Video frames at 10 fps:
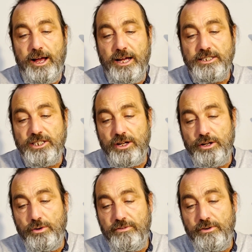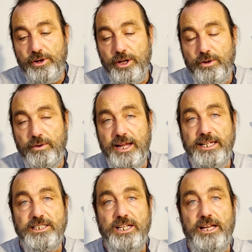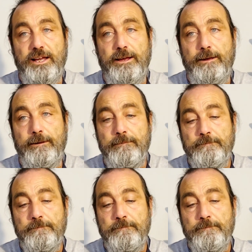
cycle for you. It's a